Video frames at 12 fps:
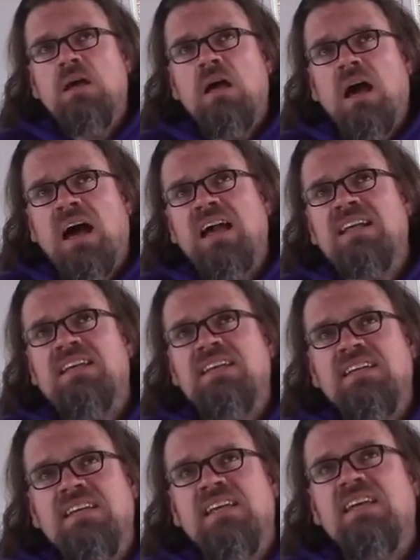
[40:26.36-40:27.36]
"I
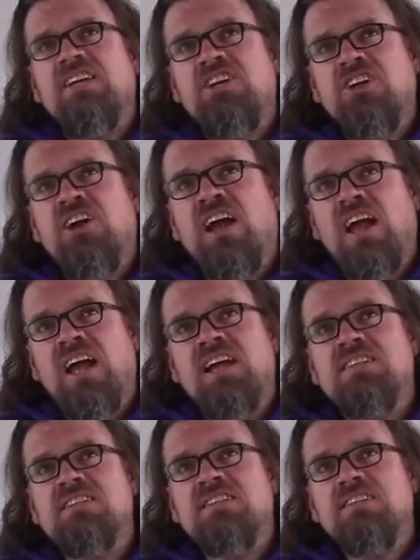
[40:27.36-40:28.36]
could kick your
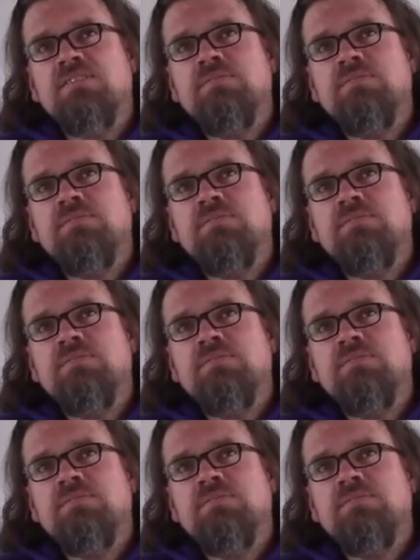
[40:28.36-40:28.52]
ass."